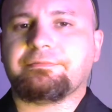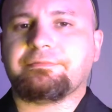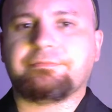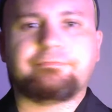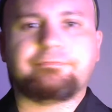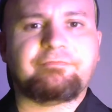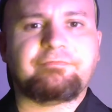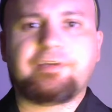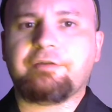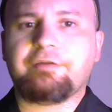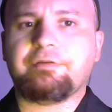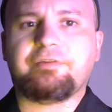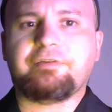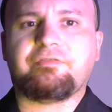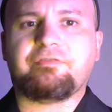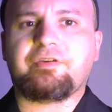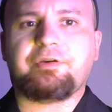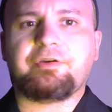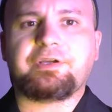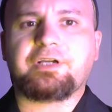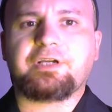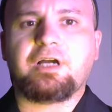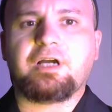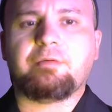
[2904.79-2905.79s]
Very, very
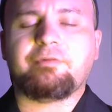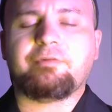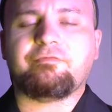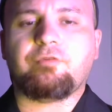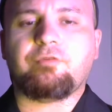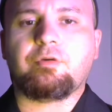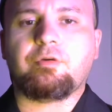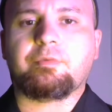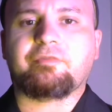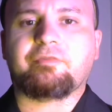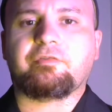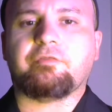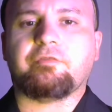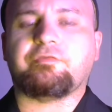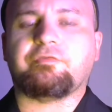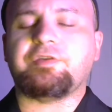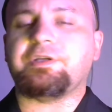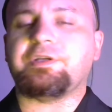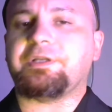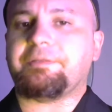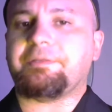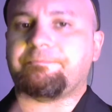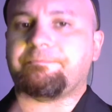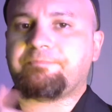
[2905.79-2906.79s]
common form of
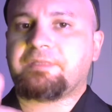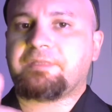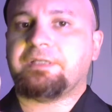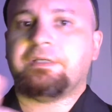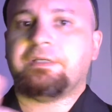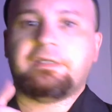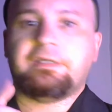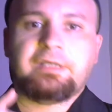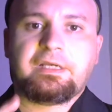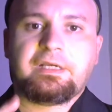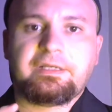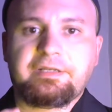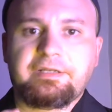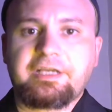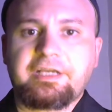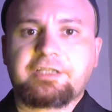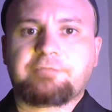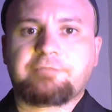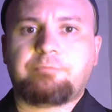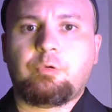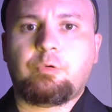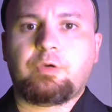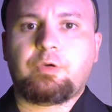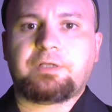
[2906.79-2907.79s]
graffiti. Next
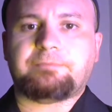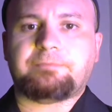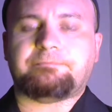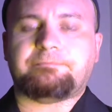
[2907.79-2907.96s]
point.